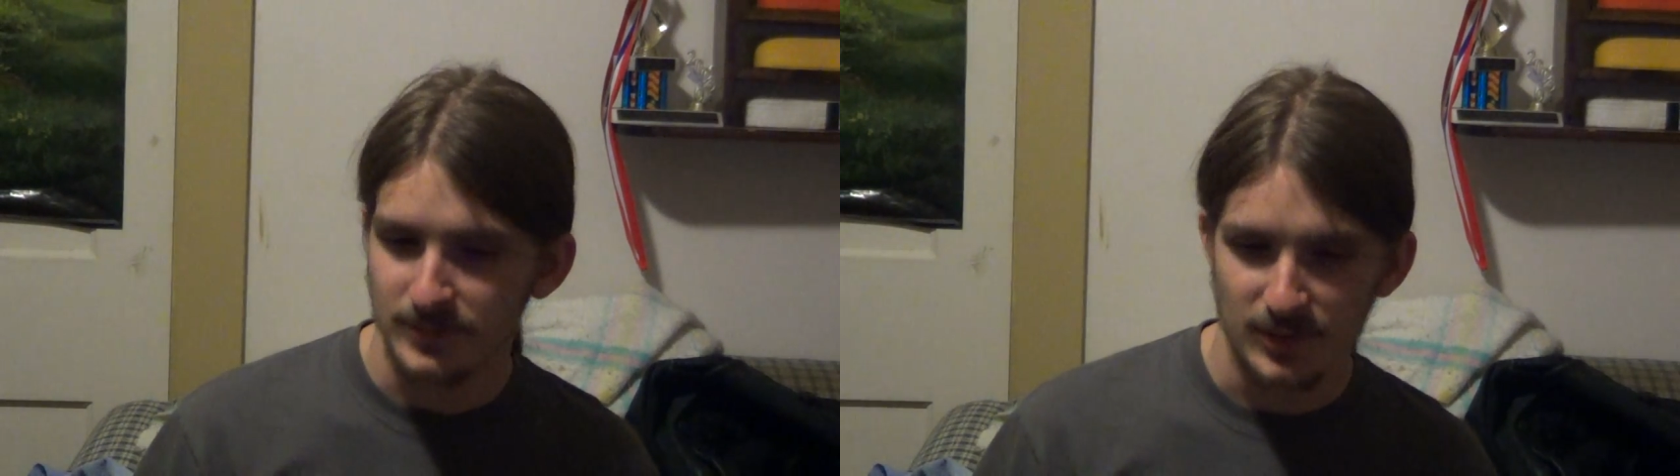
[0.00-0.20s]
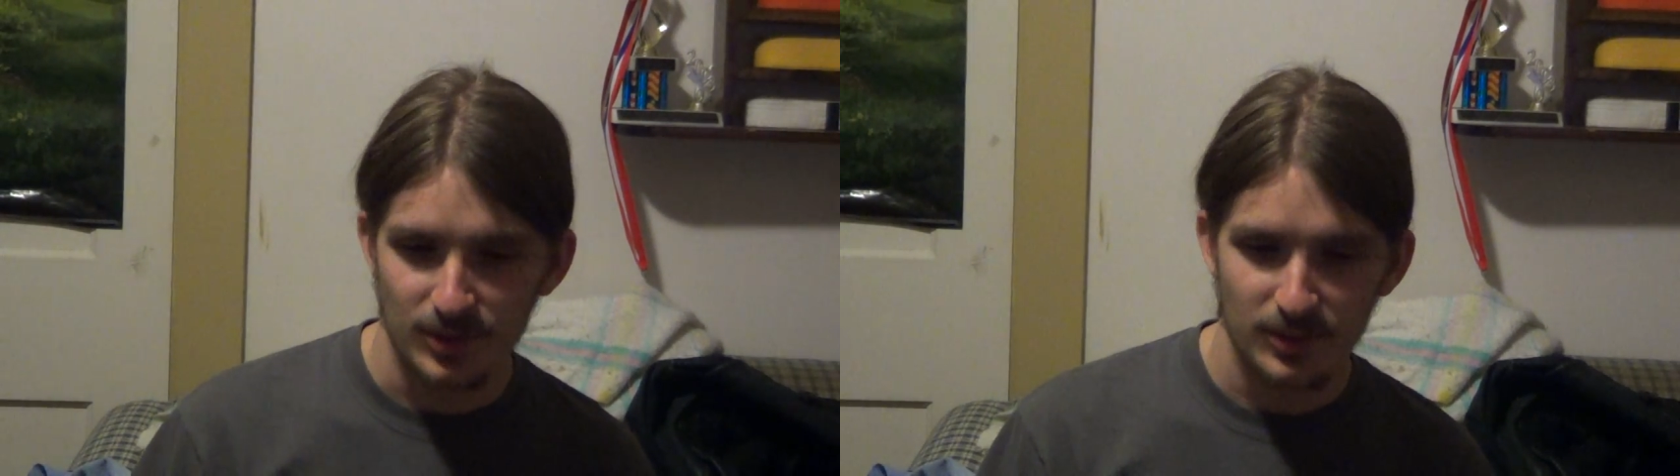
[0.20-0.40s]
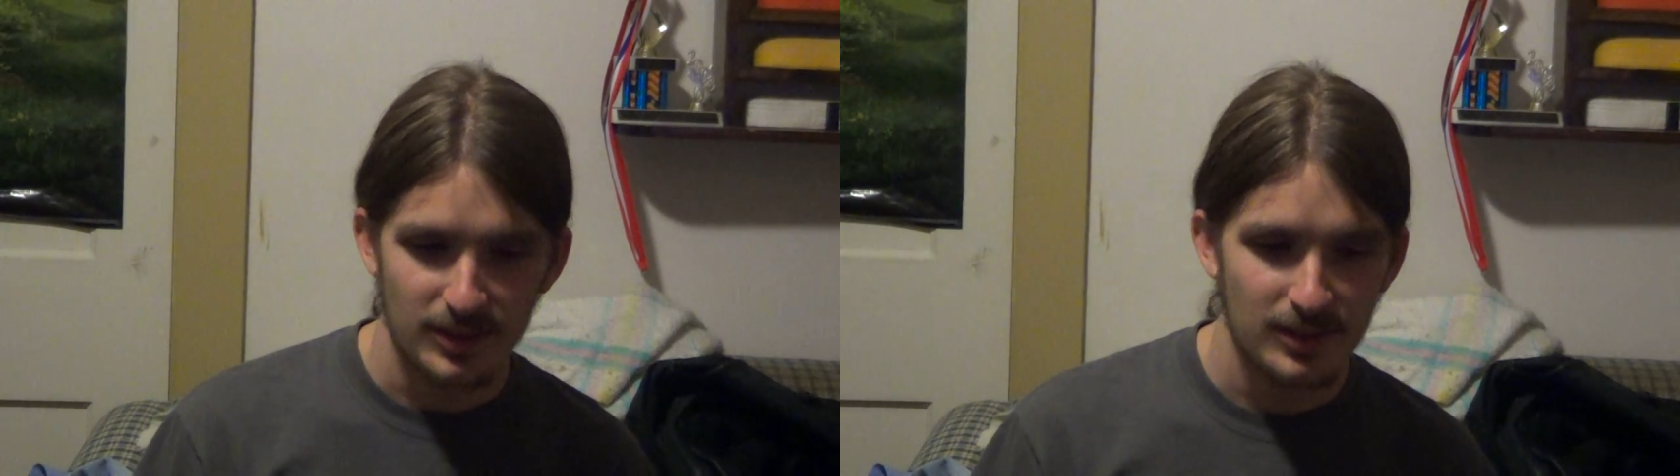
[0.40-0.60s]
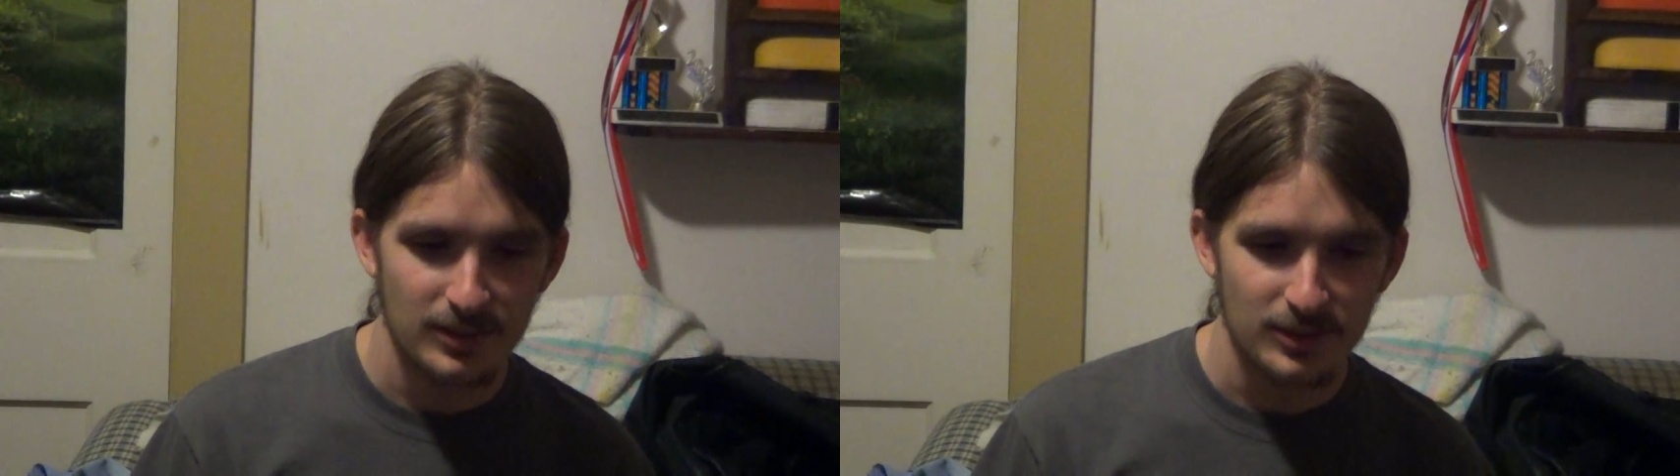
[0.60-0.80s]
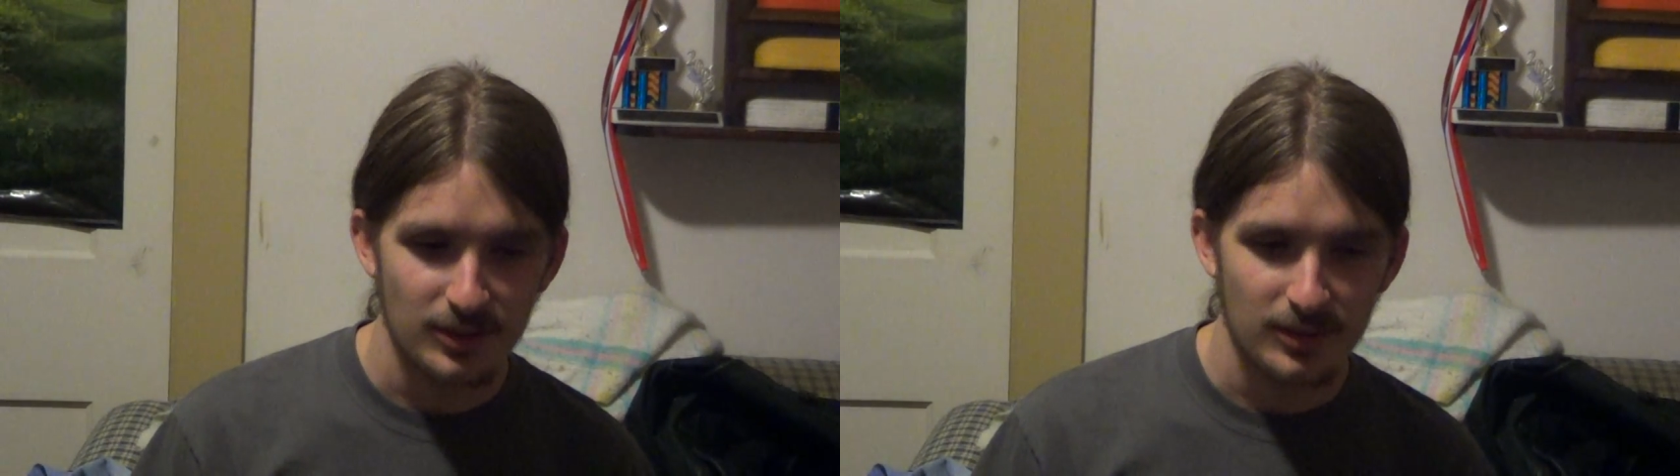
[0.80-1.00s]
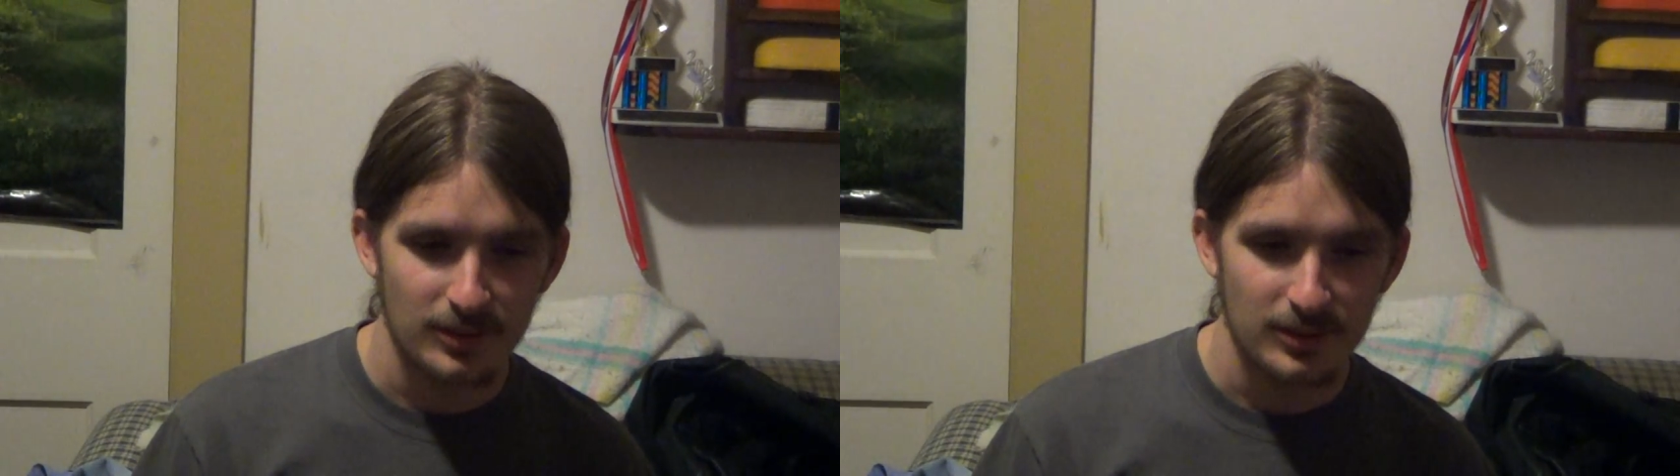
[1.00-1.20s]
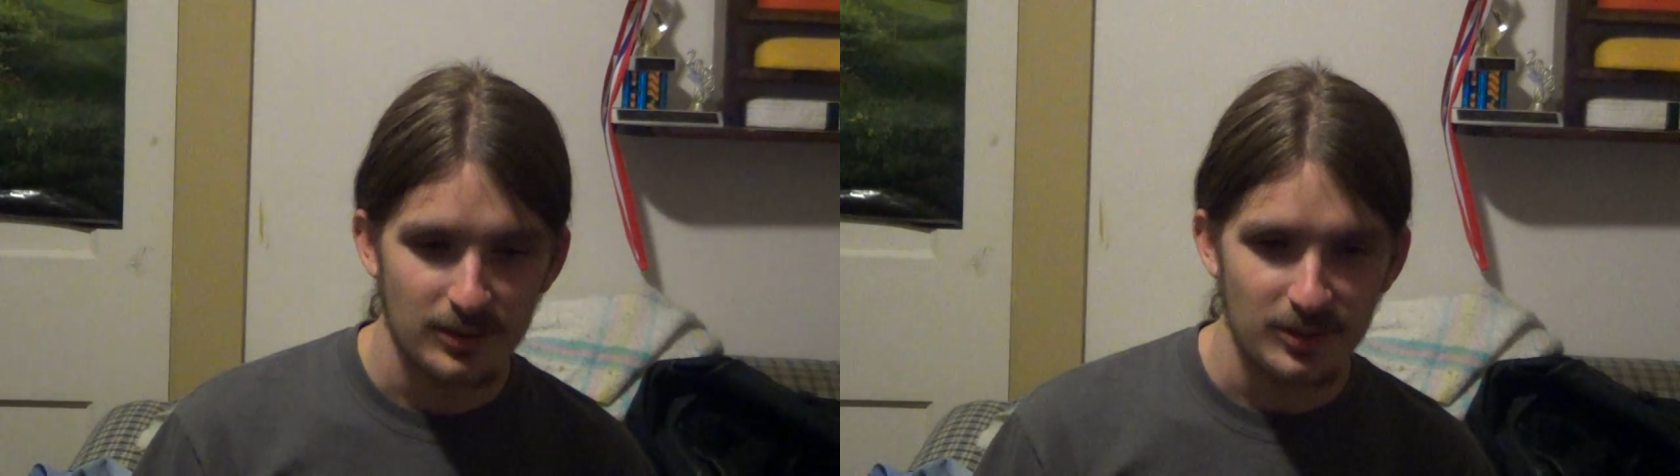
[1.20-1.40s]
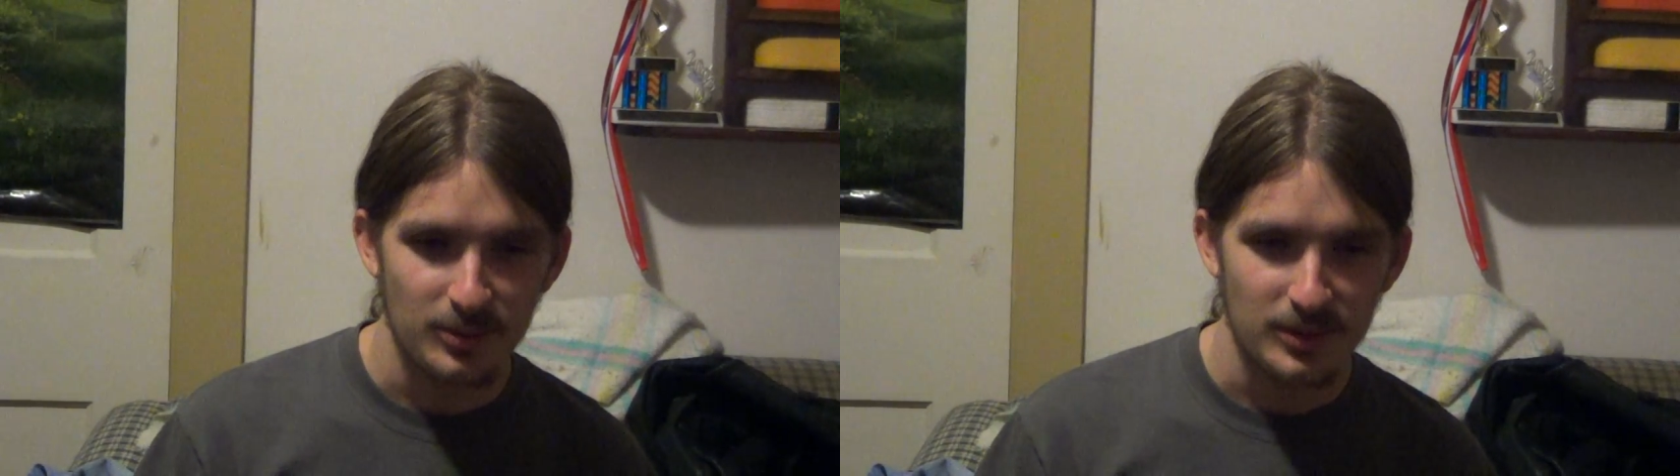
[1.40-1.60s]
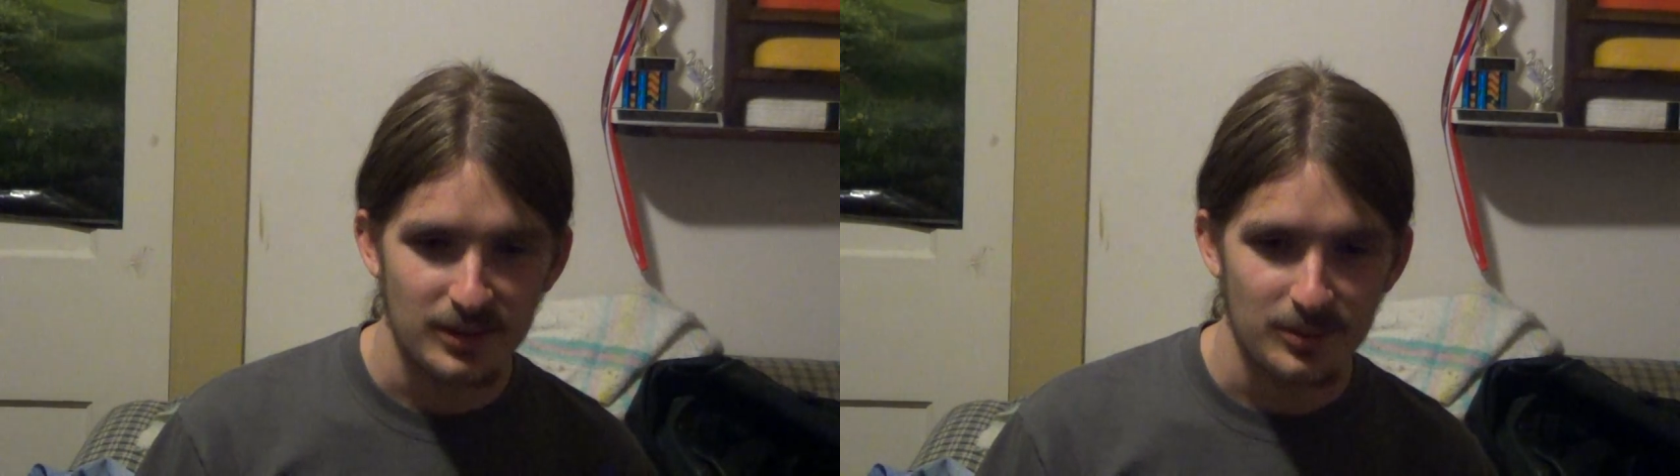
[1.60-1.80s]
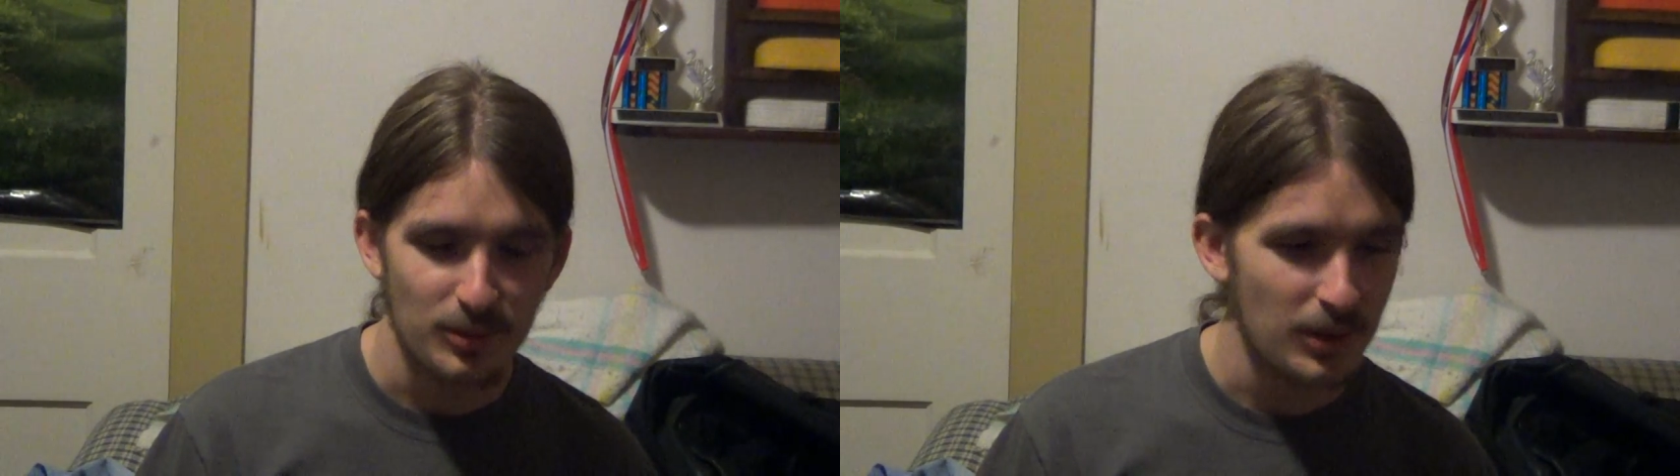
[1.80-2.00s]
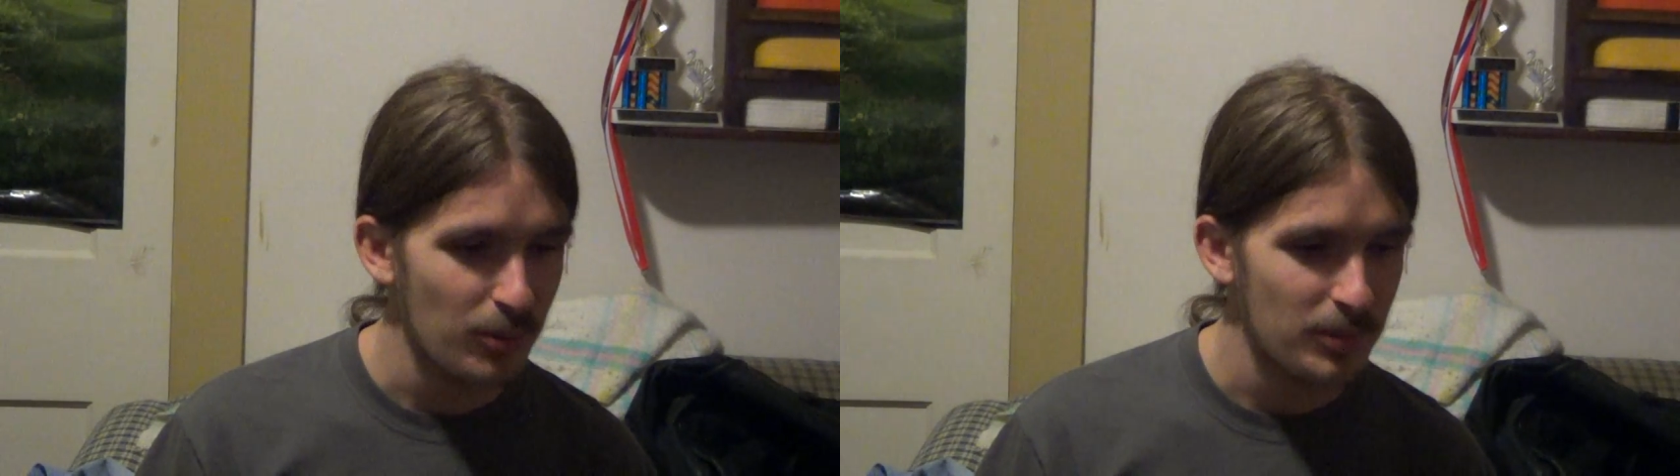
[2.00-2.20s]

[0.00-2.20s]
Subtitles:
Until then, so I won't